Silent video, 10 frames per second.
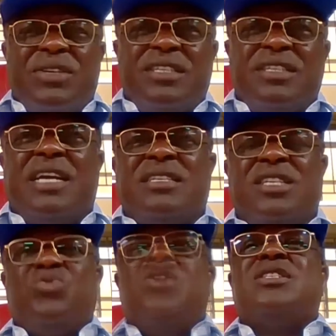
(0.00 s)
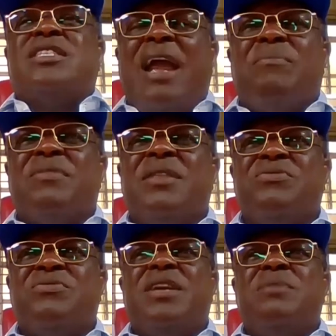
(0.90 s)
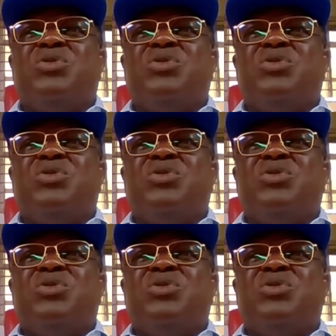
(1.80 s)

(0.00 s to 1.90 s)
Southeast, that it was time